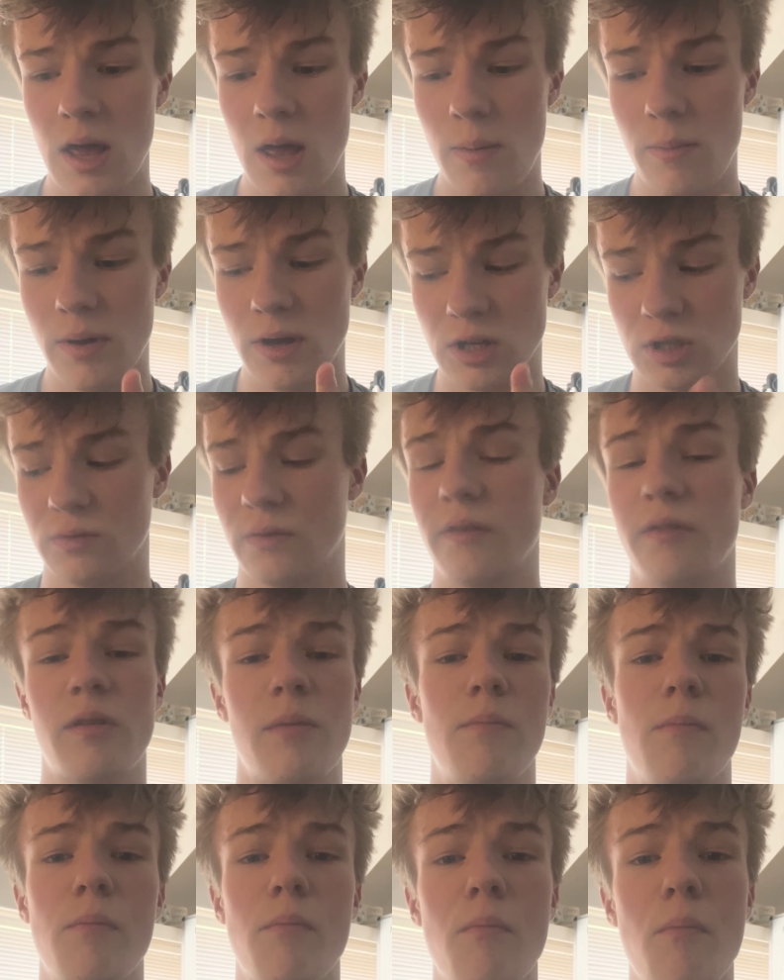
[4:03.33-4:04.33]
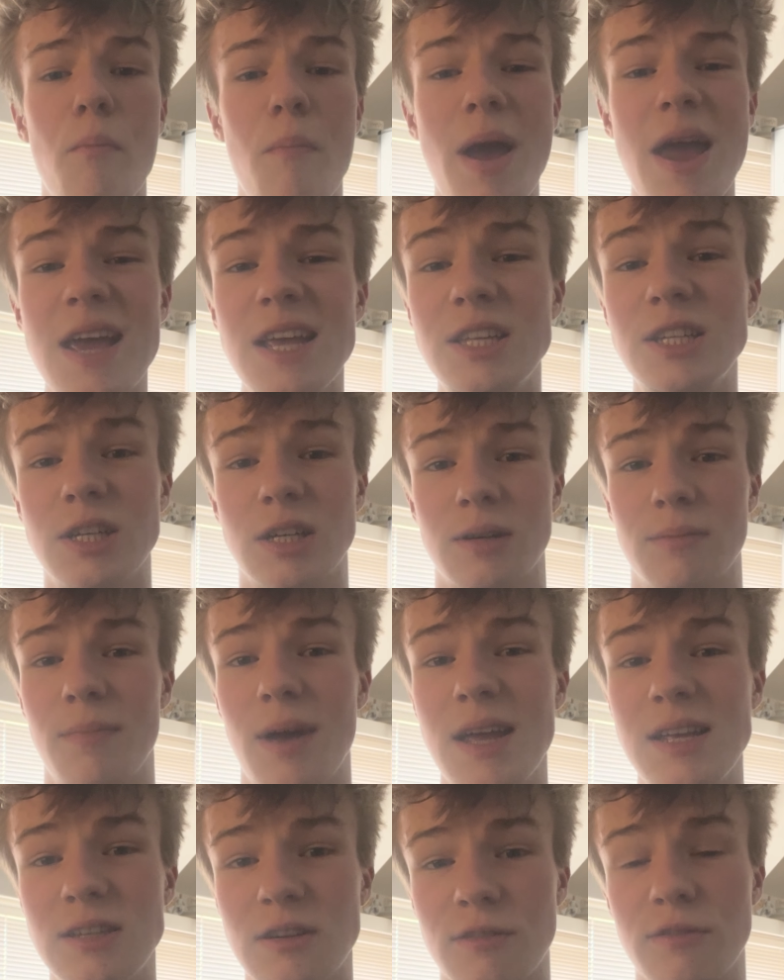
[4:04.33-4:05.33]
Because one of the major
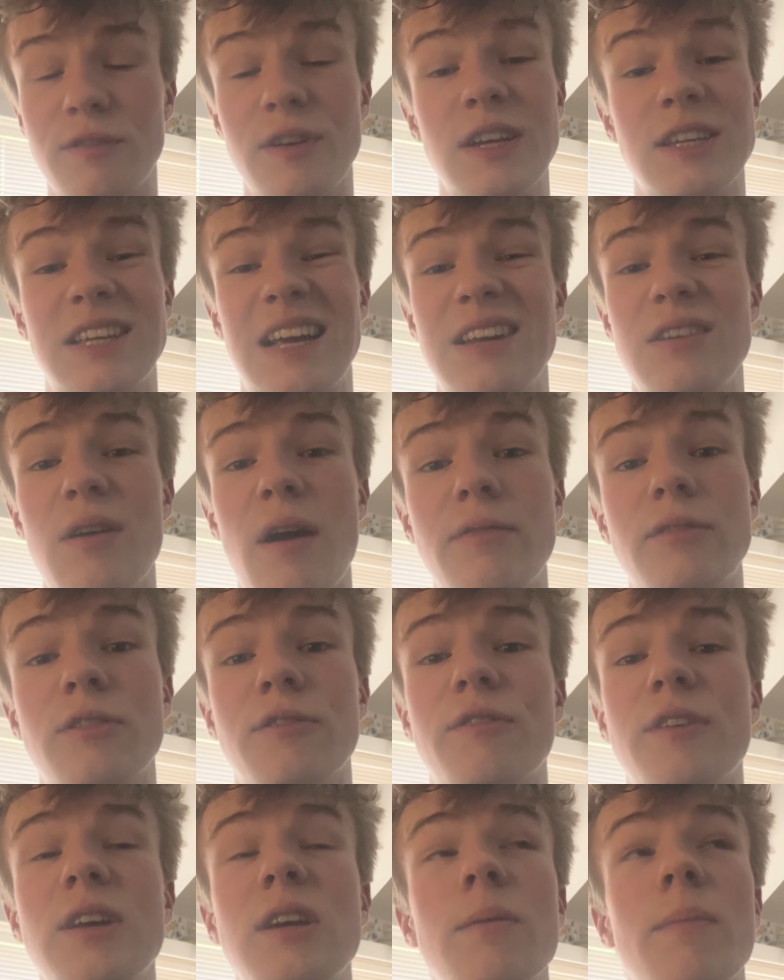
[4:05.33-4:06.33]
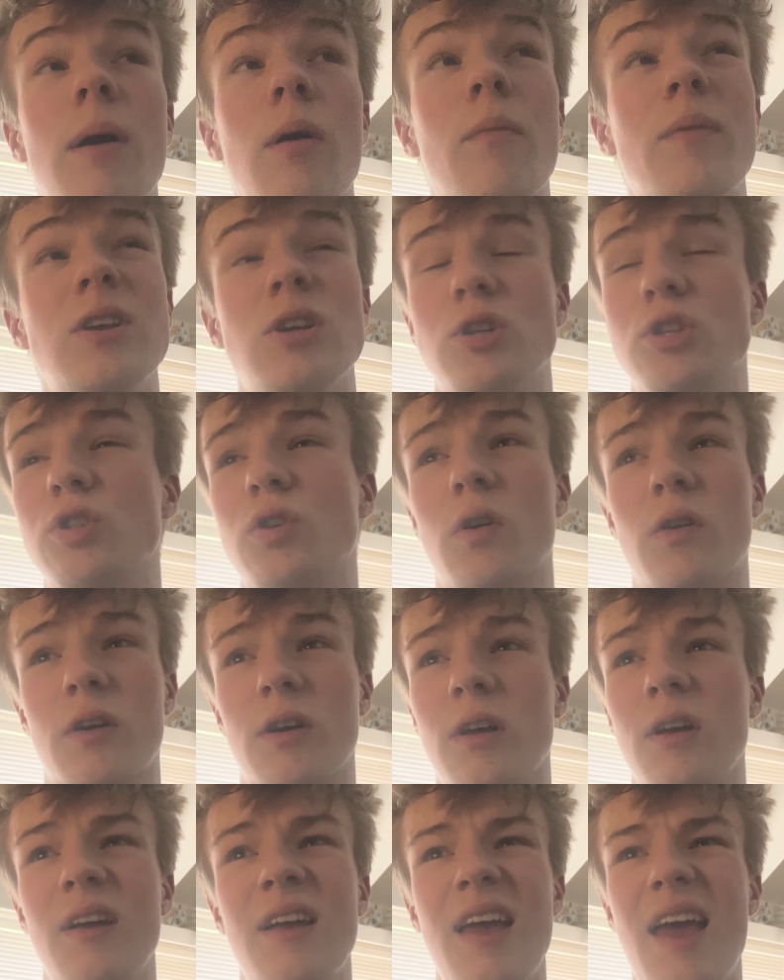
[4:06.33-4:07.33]
things that you have to think about when you start
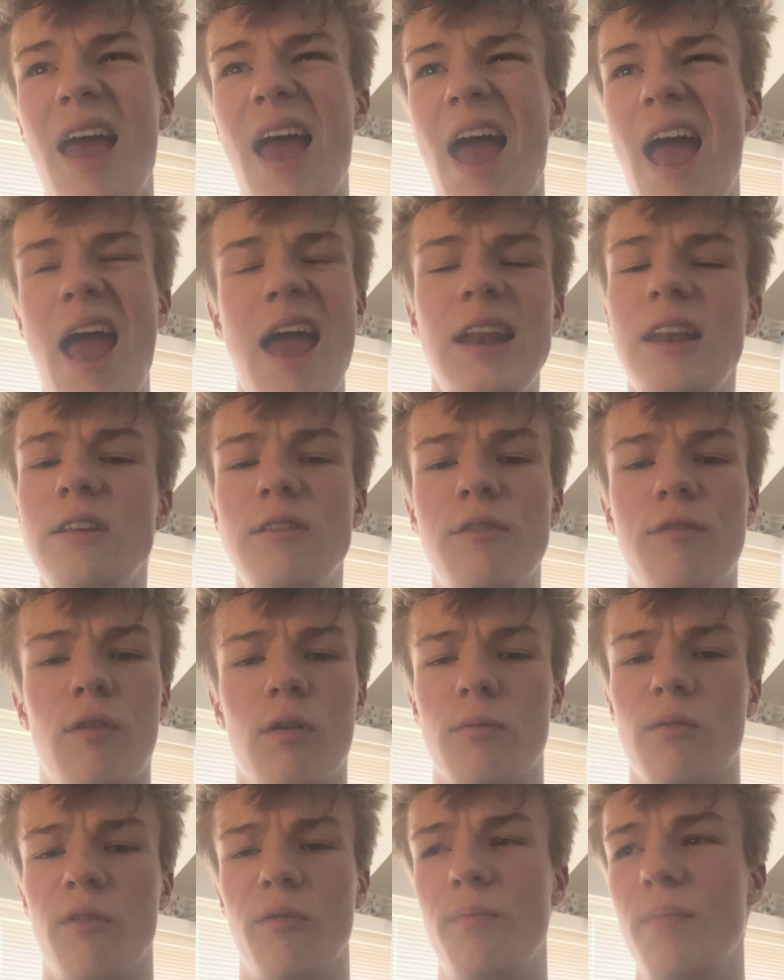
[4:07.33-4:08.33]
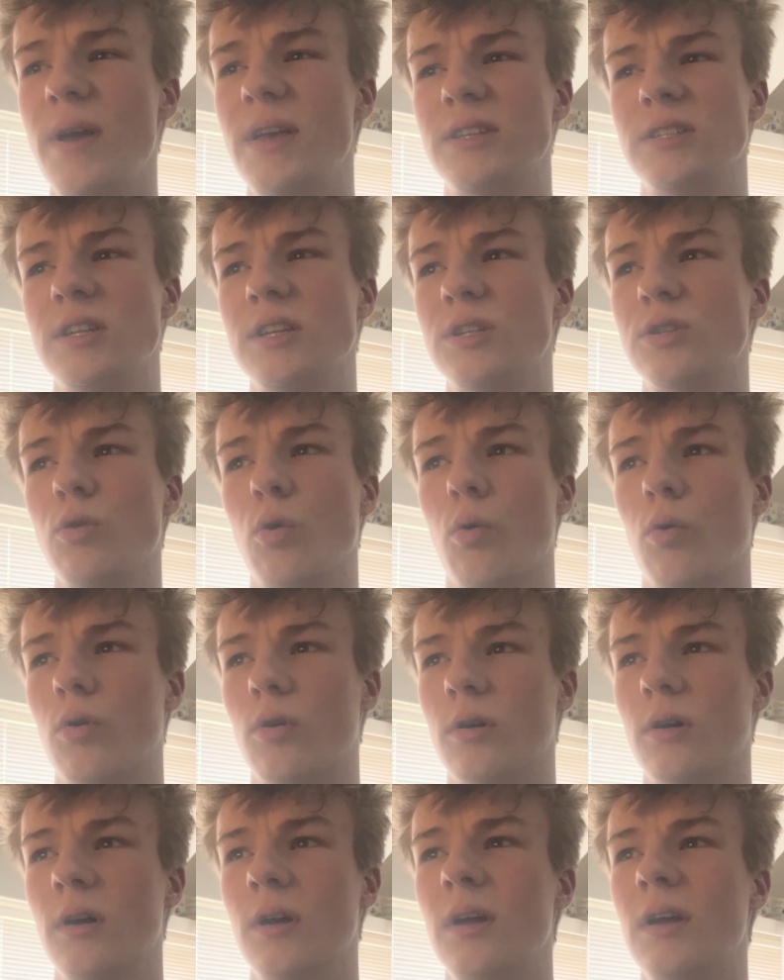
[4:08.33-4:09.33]
any form of business,
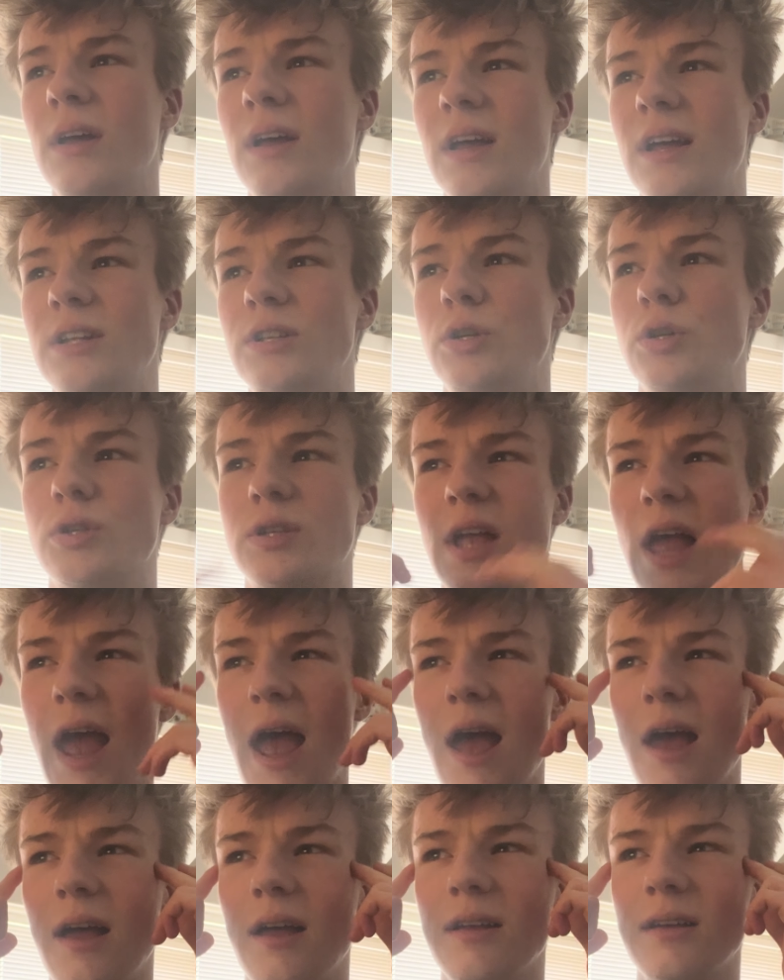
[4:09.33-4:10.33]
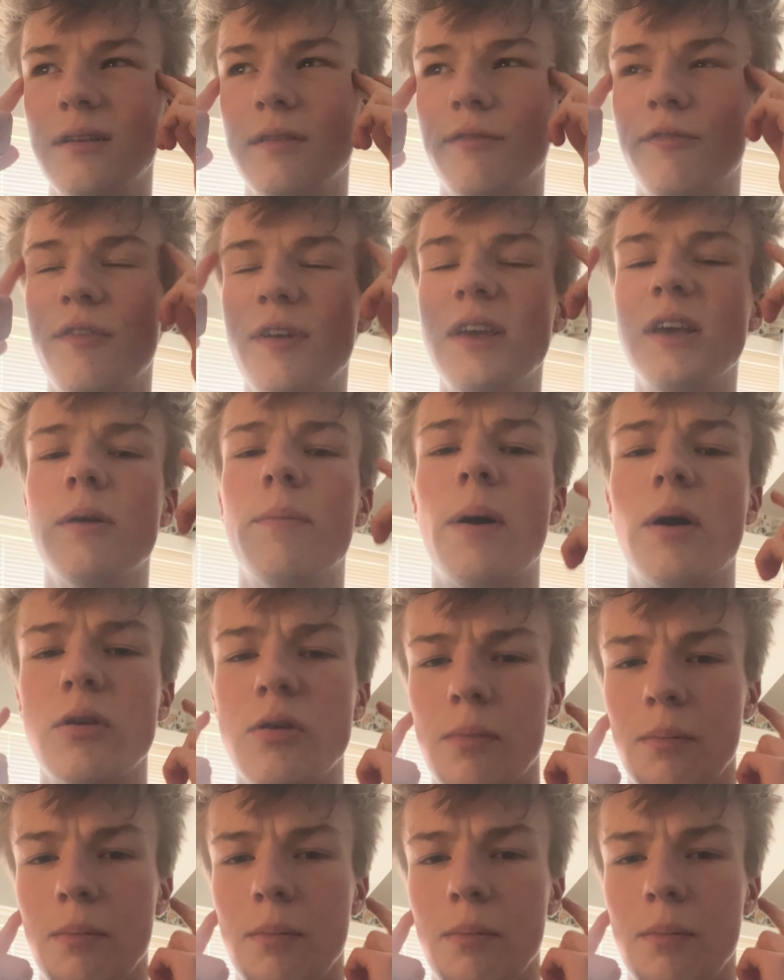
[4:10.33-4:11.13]
or just think about your